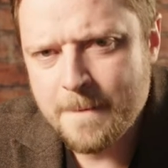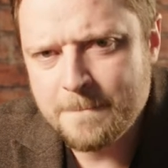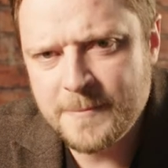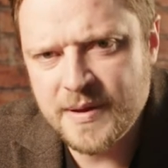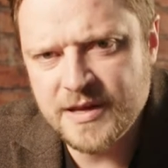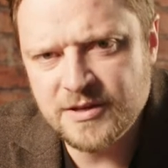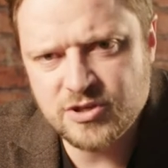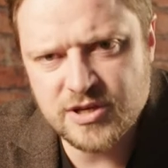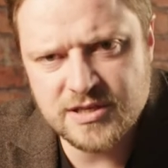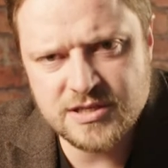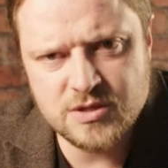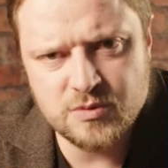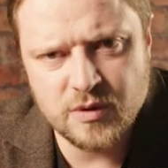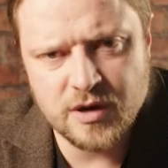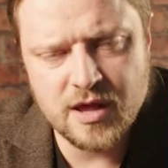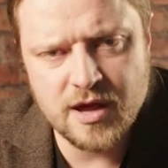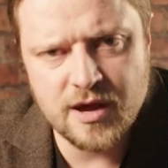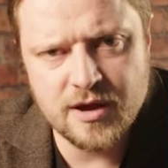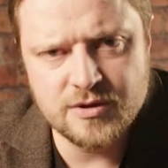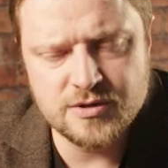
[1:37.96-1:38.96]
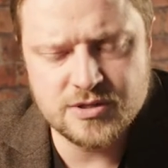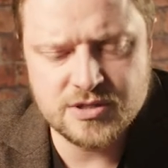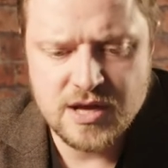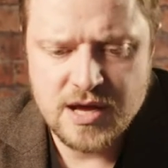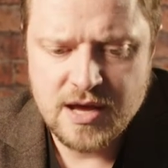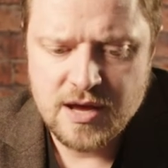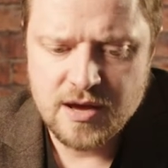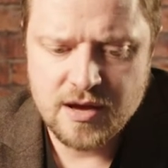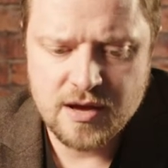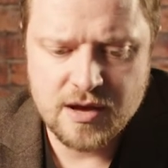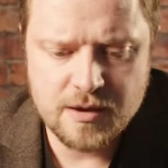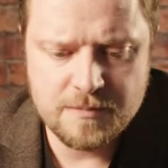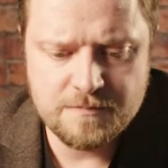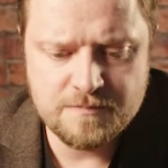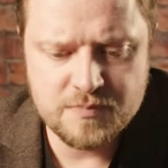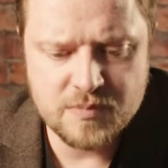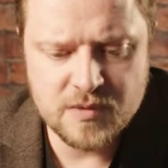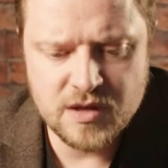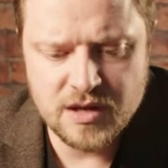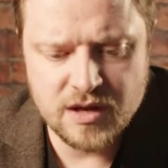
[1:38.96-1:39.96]
Pinterest is one of those.
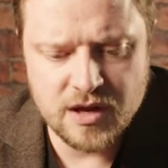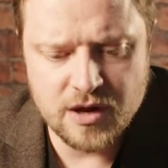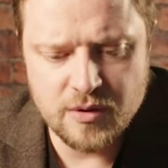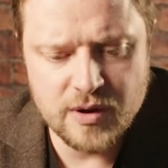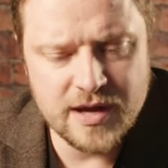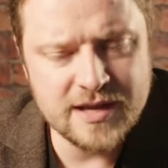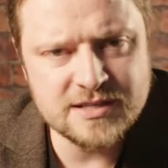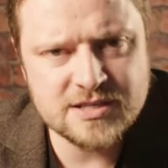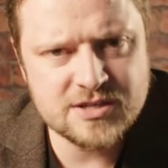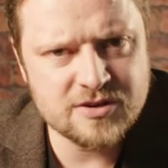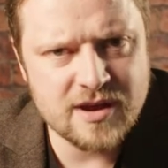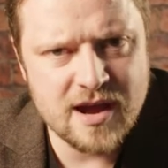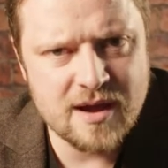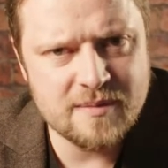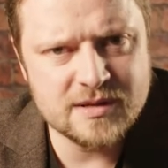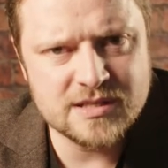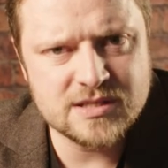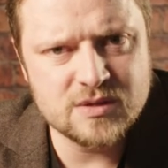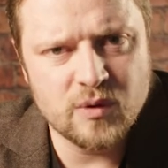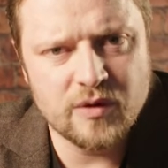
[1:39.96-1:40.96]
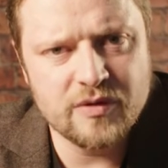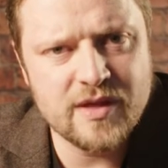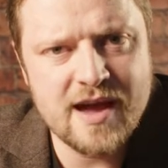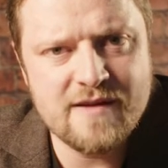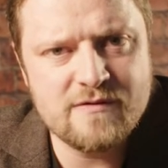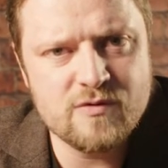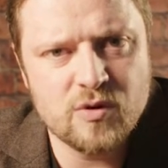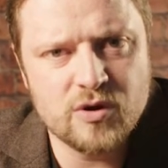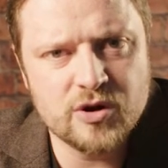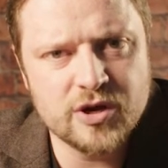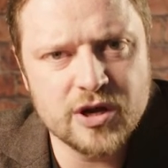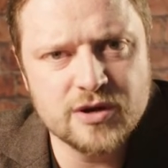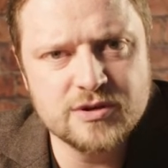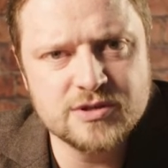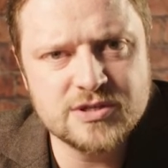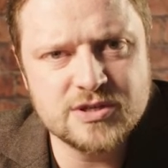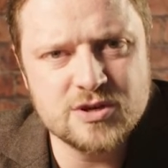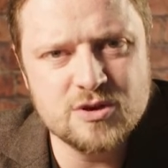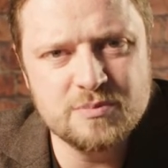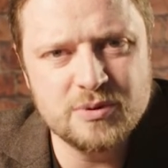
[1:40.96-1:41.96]
Instagram is the one that everyone goes
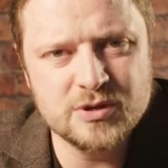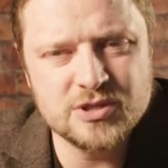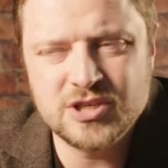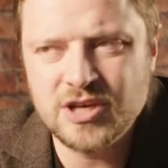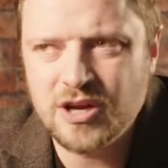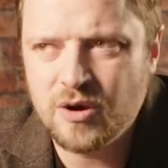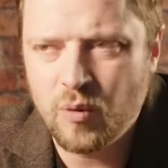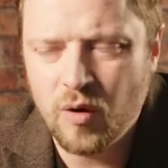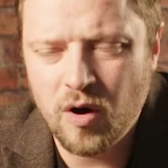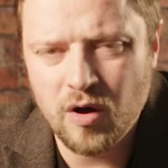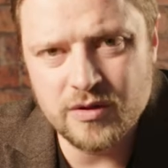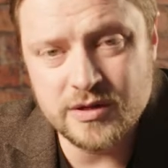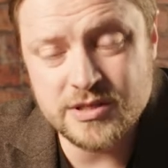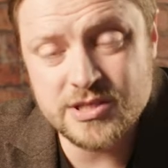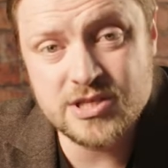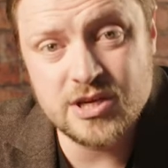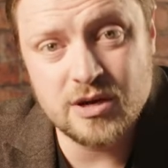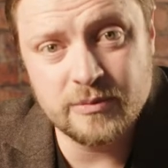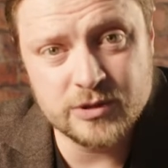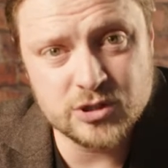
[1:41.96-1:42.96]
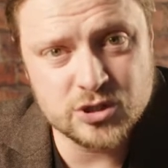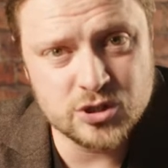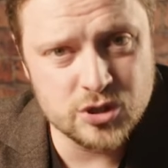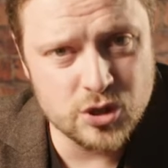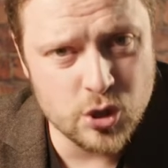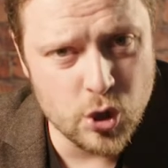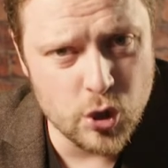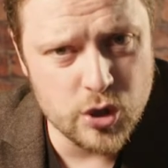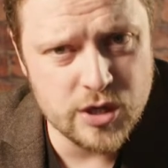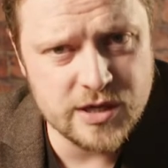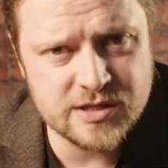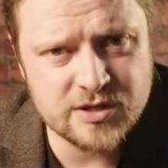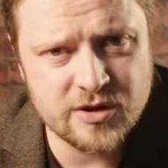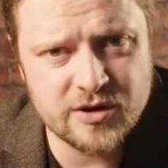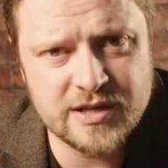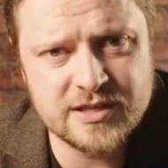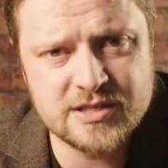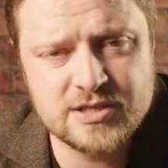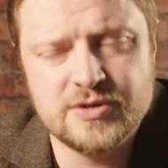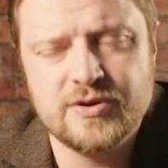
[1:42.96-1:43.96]
to, but you know what? There's so much noise on
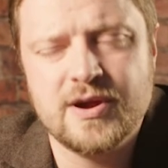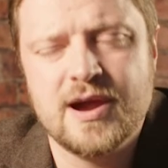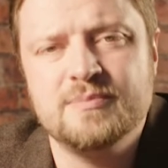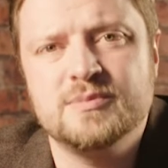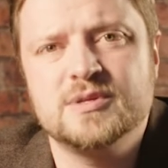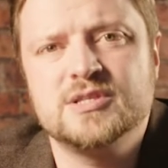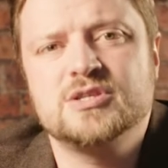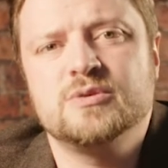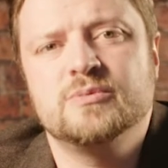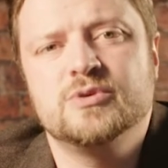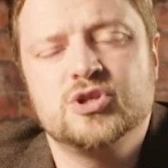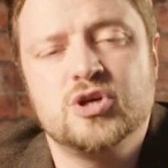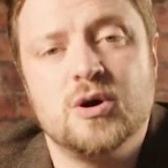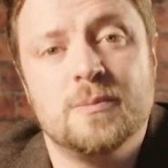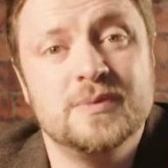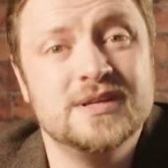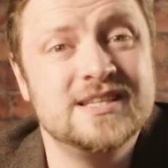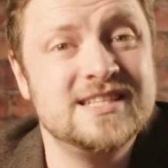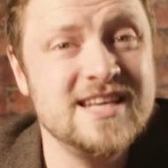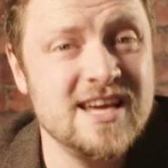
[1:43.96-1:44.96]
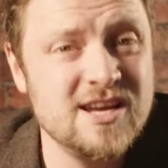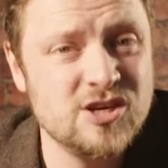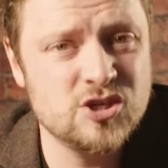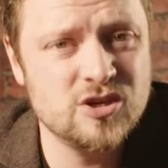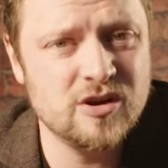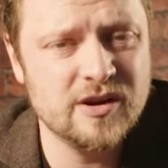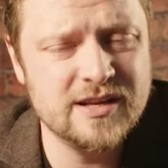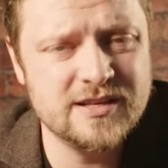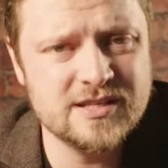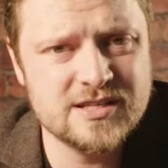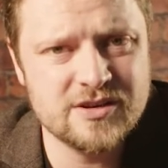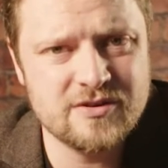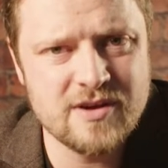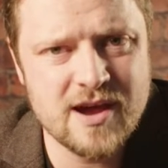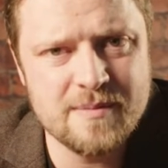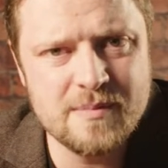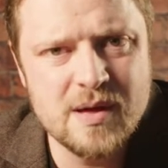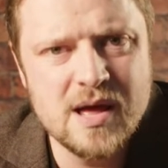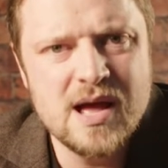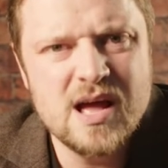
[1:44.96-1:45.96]
Instagram, there's so much competition on
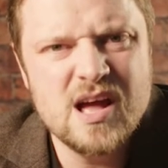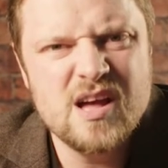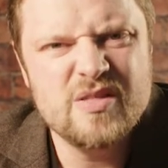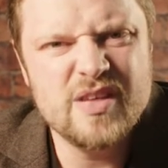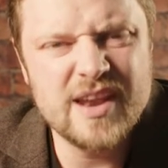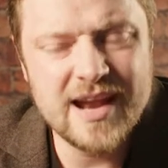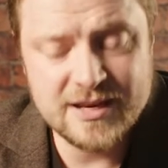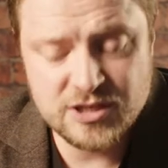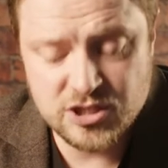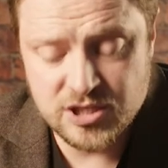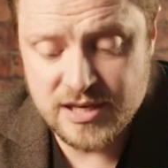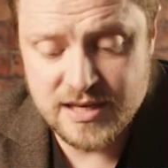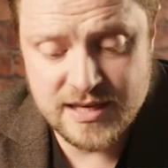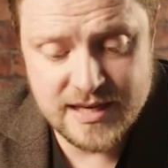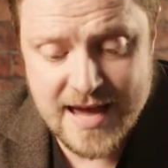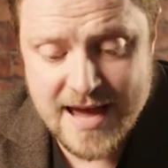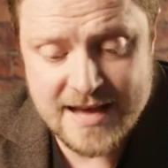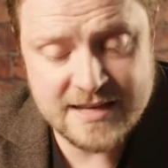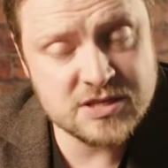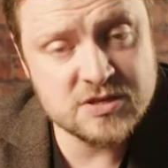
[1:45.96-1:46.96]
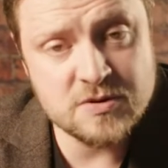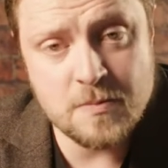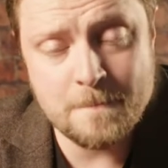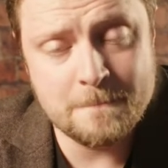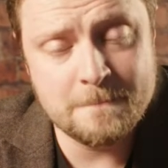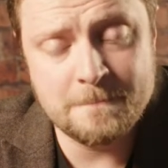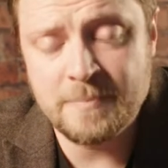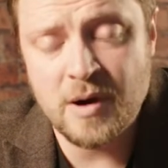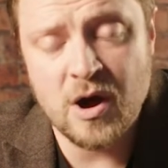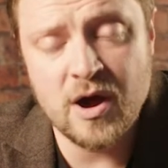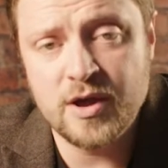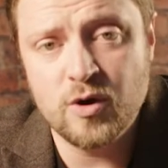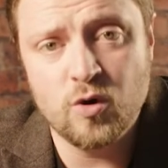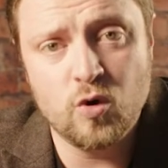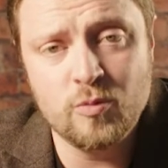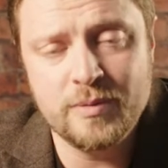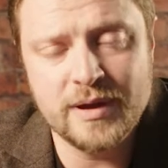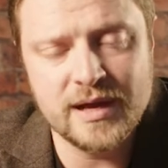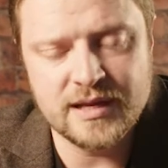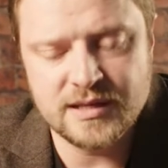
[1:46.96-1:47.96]
Instagram that actually, yes, by
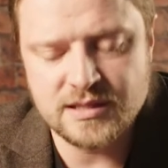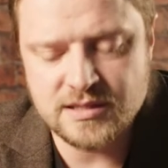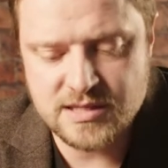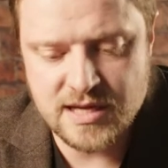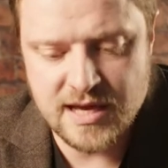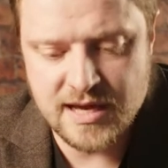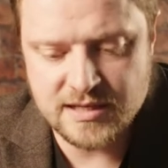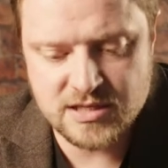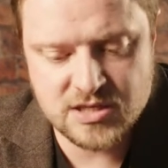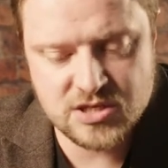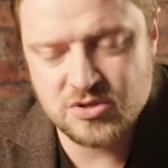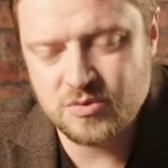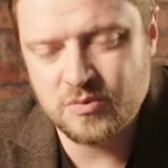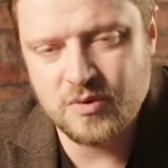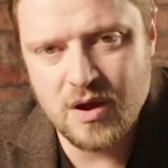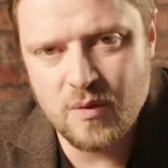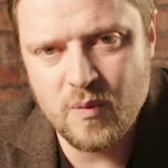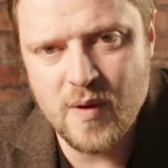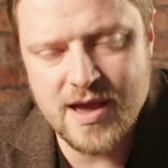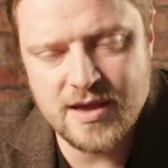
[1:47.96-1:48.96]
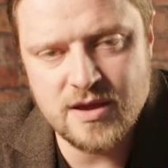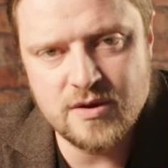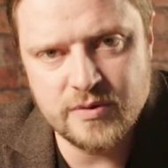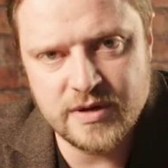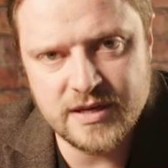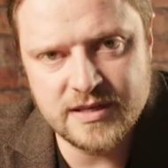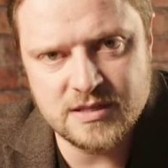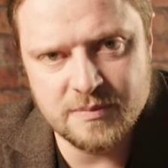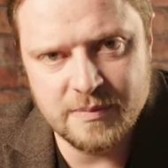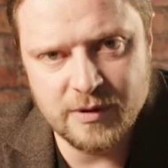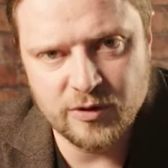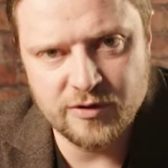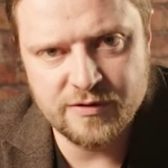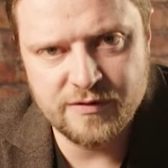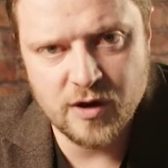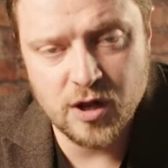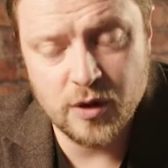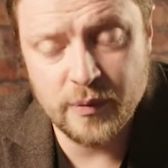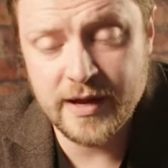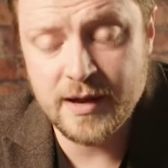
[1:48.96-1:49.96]
all means, it's somewhere where you need to build a
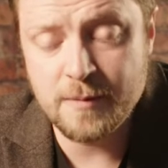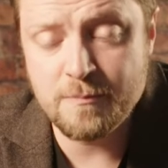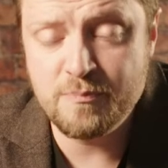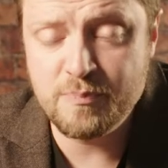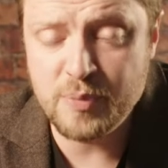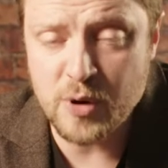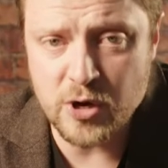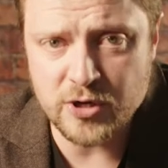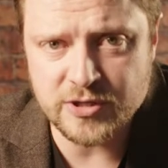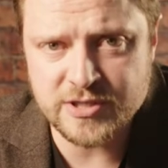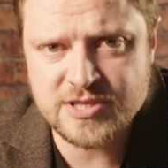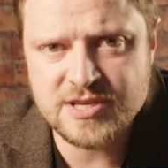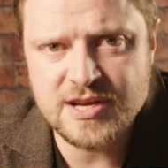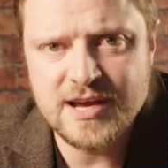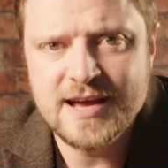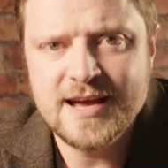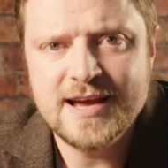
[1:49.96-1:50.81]
following, but